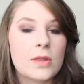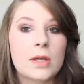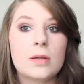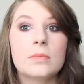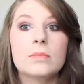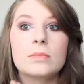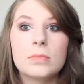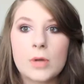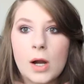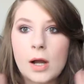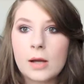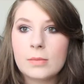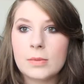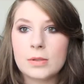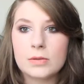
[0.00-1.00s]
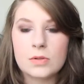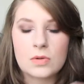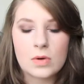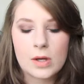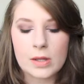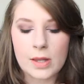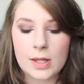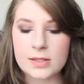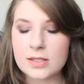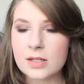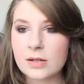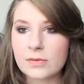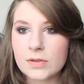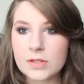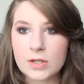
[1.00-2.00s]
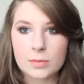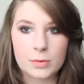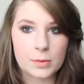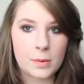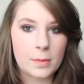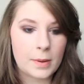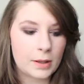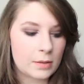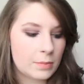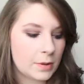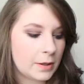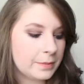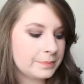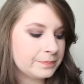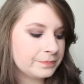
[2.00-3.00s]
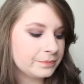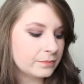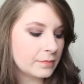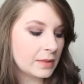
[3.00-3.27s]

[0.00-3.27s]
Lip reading: then prime and do all that stuff and start putting my makeup on.